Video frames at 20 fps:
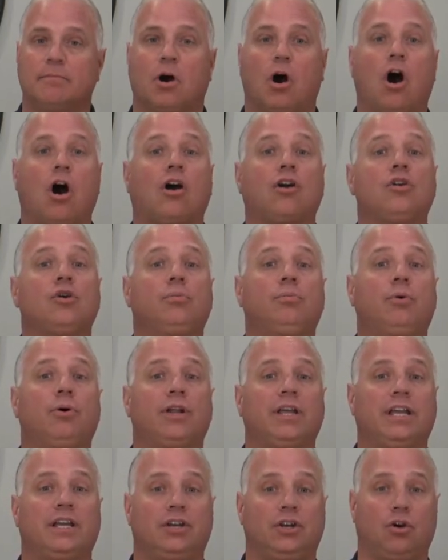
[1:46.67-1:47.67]
Are you
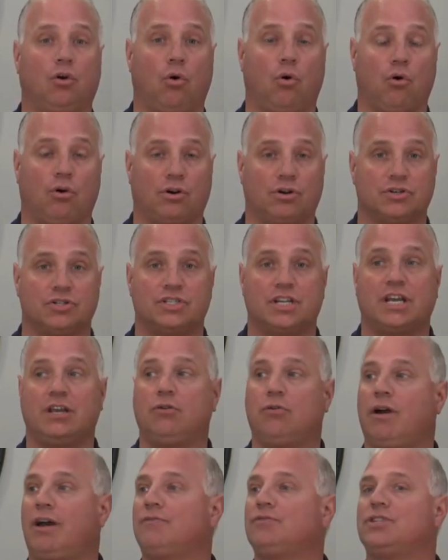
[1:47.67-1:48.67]
putting in your orders? Say
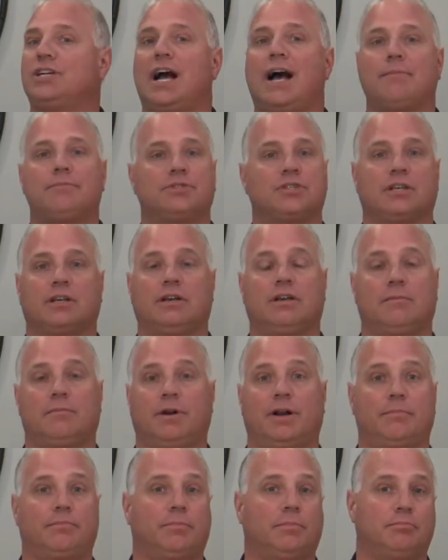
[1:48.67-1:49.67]
you have jobs coming
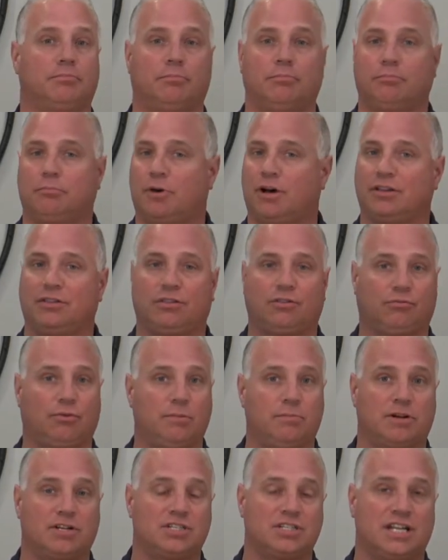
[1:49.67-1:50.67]
up a month, three
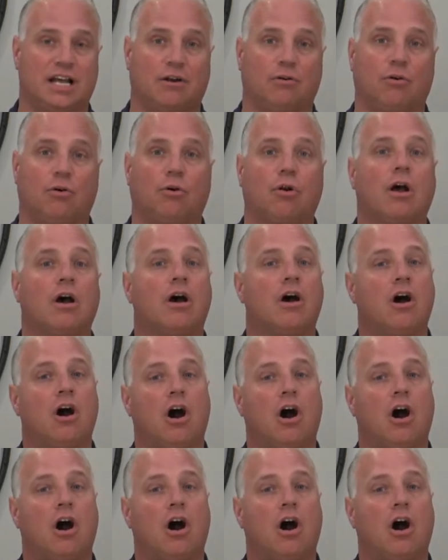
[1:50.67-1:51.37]
months down the road.